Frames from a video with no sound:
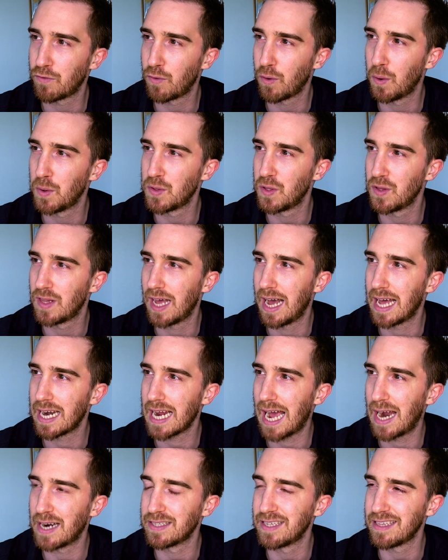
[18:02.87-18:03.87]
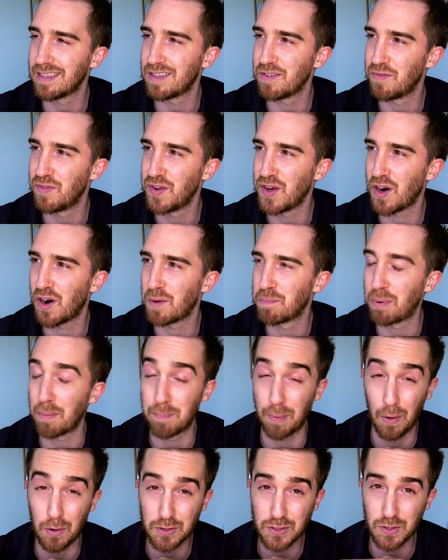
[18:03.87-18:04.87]
forward to that. I did the VR
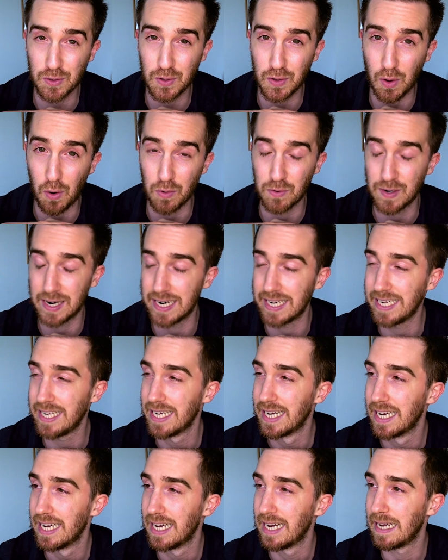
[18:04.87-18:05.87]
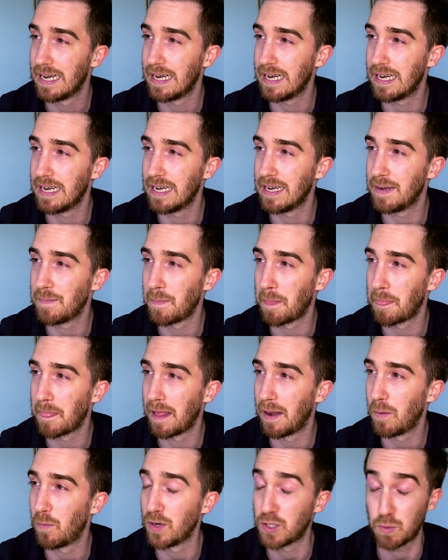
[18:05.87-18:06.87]
proposal already,
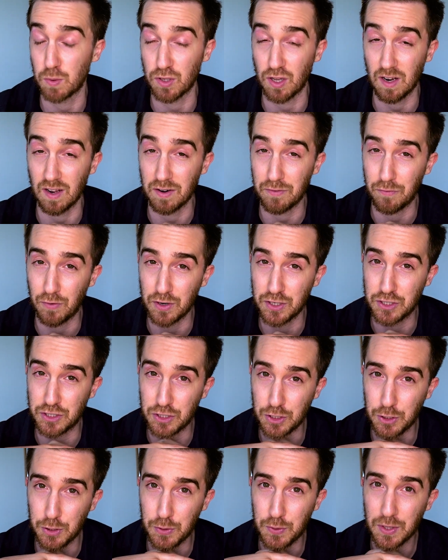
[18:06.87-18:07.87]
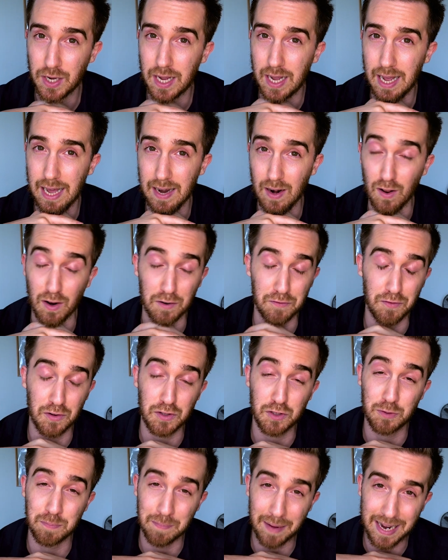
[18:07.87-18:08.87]
which was a lot of fun to do and a lot of
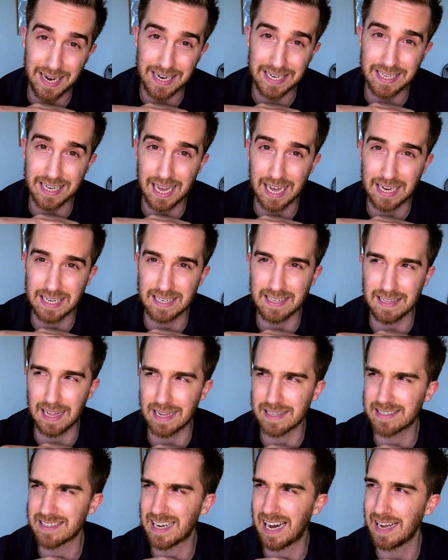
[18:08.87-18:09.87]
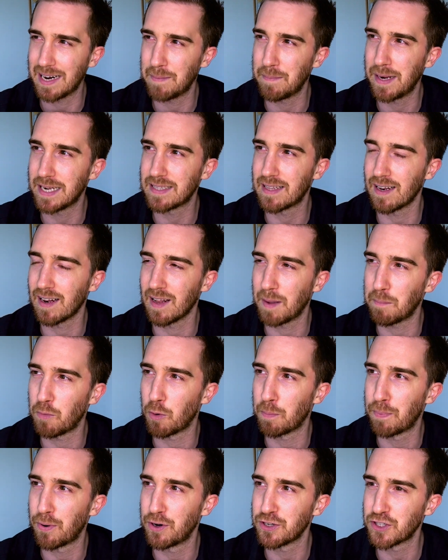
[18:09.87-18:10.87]
fun to make, and it kind of made it a lot
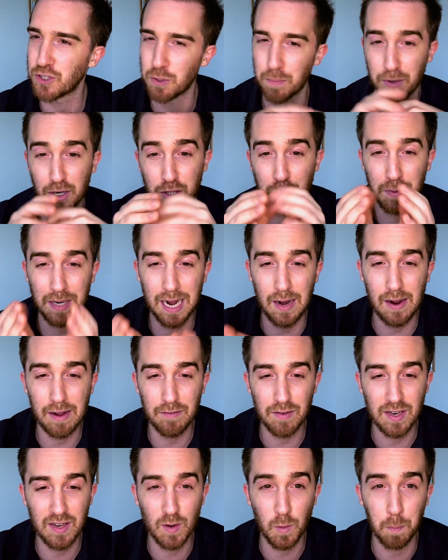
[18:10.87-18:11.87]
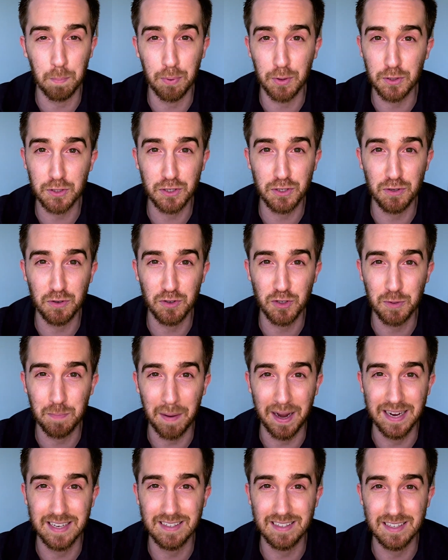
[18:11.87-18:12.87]
more personal because we now have a little personal
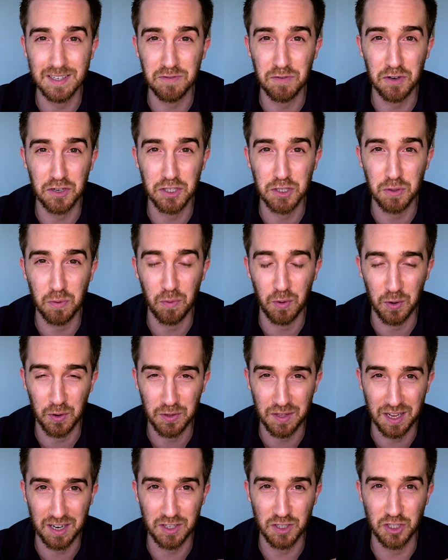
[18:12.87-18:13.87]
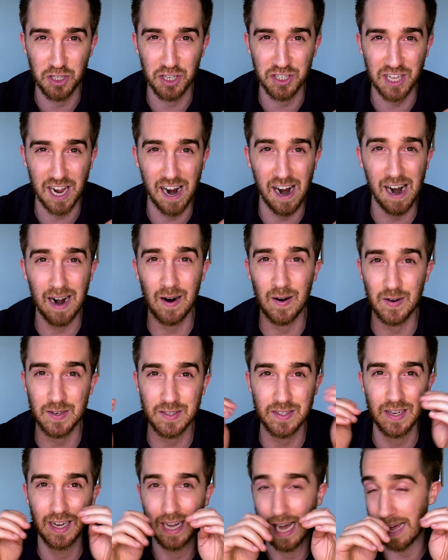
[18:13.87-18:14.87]
space in the virtual world that is just
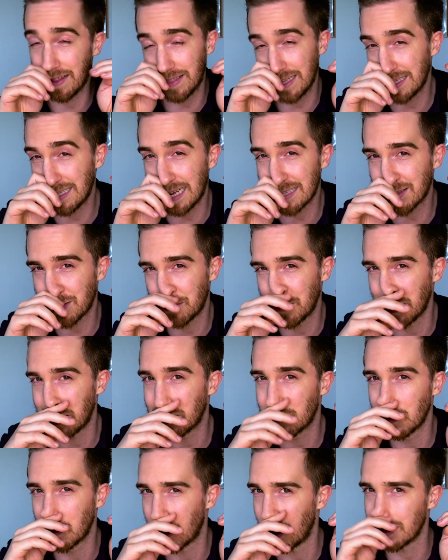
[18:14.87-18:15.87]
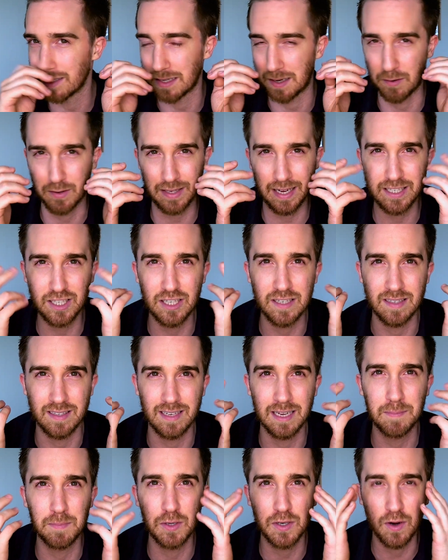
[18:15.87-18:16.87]
ours. I think that's a really cool concept. It was actually
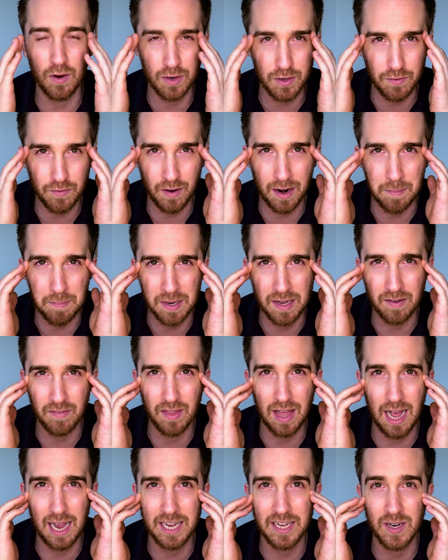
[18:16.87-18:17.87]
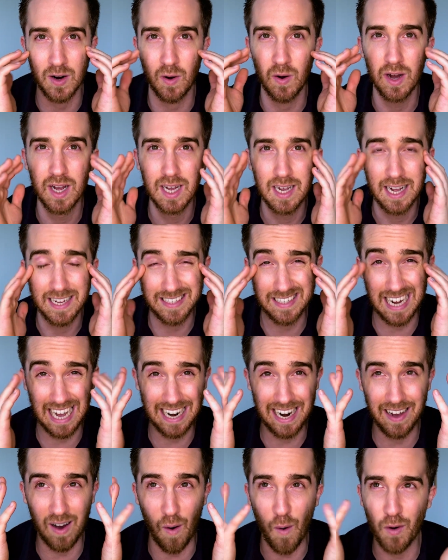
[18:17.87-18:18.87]
Zim who notified me of that, you know. It's
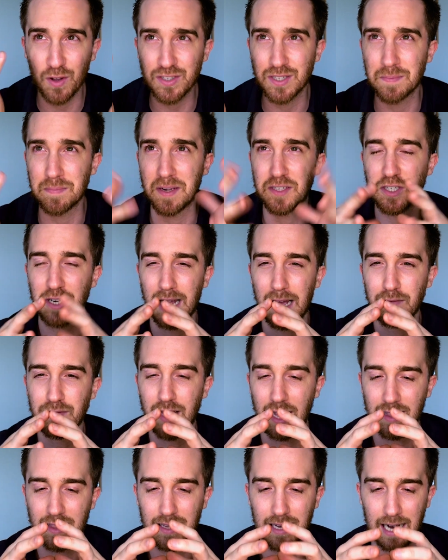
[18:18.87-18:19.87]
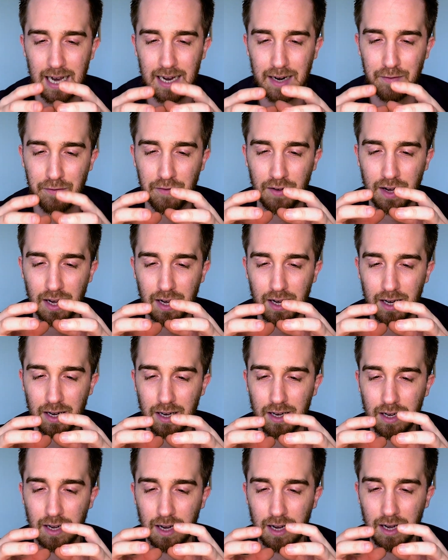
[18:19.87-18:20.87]
kind of awesome that you have that kind of,
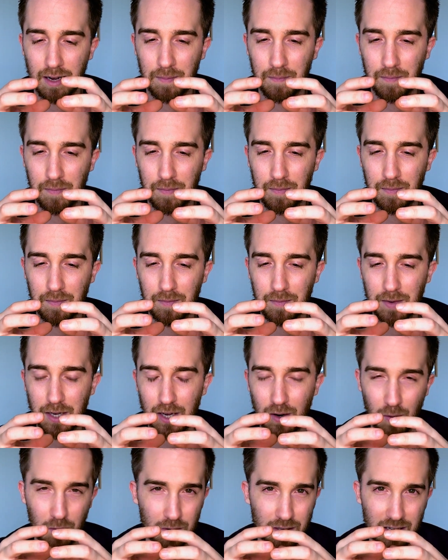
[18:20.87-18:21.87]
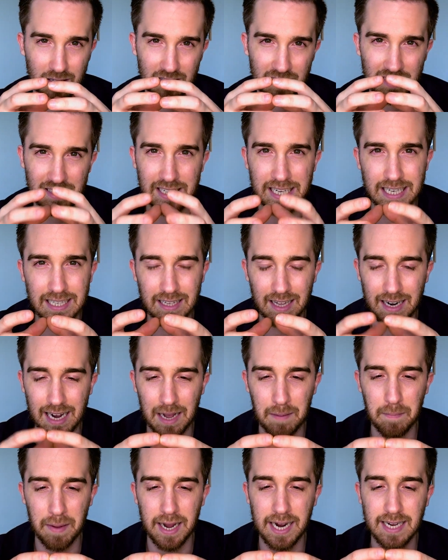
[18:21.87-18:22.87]
you know, the scene that
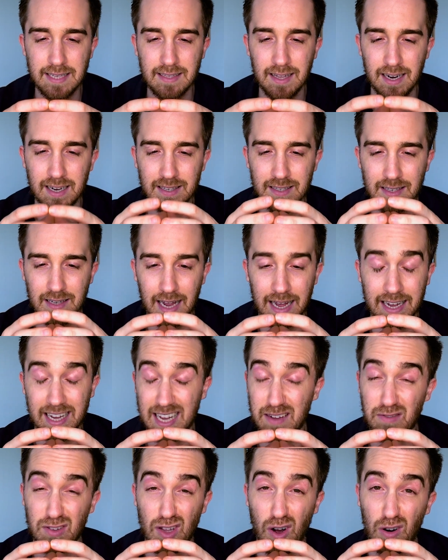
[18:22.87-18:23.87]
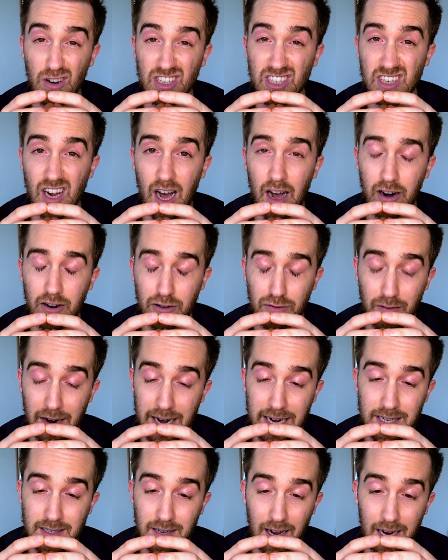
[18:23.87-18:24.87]
I made that is like, even though it's not
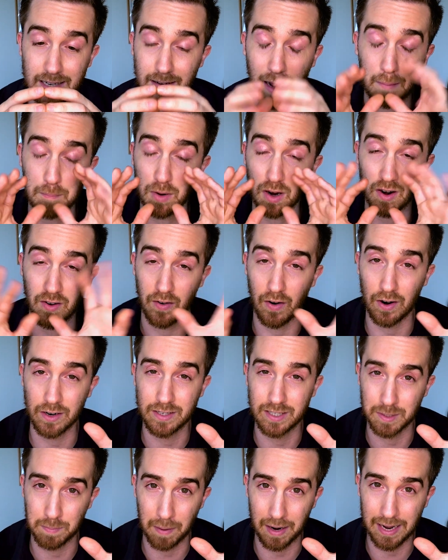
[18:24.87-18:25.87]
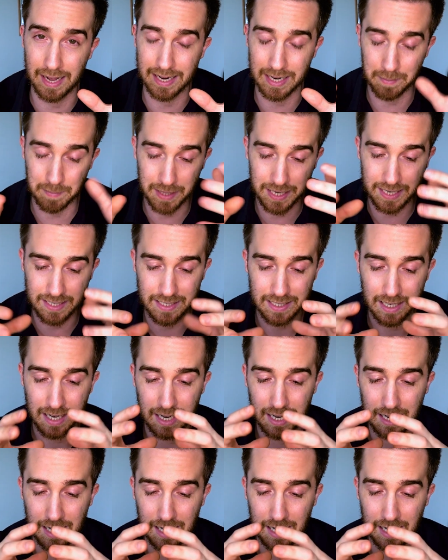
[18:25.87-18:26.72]
great, I'm not an artist by any means,